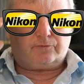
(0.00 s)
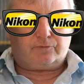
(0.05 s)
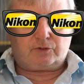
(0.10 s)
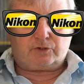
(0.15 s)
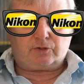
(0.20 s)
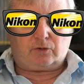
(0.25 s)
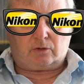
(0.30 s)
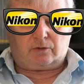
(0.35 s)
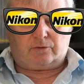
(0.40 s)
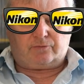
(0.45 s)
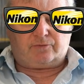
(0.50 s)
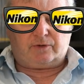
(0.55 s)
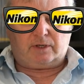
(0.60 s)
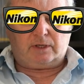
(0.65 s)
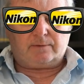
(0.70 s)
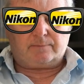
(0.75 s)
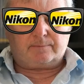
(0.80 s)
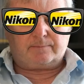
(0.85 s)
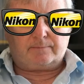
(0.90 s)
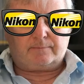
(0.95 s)
of
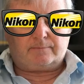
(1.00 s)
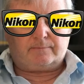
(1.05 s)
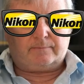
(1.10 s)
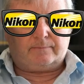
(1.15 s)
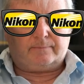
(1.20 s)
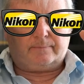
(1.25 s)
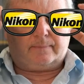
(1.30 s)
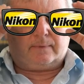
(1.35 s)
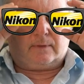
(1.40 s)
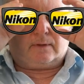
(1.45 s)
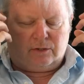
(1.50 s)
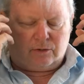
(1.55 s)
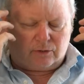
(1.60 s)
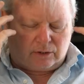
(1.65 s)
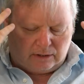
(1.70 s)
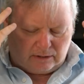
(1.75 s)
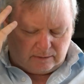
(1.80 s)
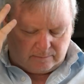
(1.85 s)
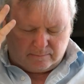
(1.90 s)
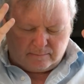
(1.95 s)
photography. You
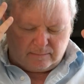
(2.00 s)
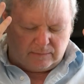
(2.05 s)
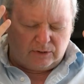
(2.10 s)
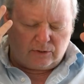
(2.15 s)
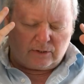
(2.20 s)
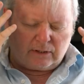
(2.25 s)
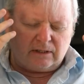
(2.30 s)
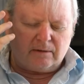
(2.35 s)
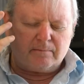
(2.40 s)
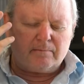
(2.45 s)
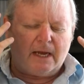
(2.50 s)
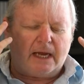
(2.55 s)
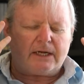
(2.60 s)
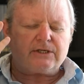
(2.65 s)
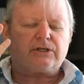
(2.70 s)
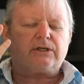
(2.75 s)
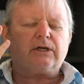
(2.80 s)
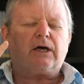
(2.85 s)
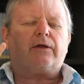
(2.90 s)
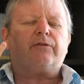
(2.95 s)
can
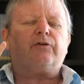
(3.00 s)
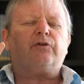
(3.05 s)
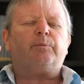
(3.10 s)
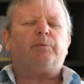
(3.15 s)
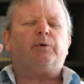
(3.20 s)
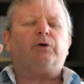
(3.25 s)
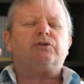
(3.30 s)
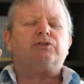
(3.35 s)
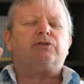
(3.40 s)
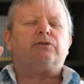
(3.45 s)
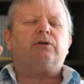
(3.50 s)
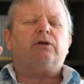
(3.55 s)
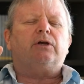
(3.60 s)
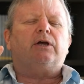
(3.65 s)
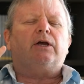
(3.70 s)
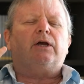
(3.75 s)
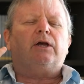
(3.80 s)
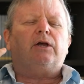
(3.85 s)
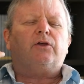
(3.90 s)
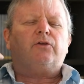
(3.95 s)
imagine how this person
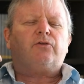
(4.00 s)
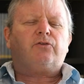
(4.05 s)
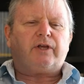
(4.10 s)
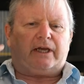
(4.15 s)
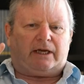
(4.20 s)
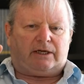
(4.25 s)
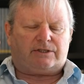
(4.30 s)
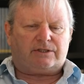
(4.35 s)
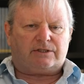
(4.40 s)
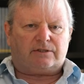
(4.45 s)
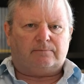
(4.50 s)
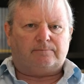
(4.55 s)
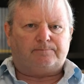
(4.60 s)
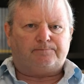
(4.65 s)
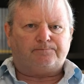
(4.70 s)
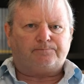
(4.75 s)
thinks.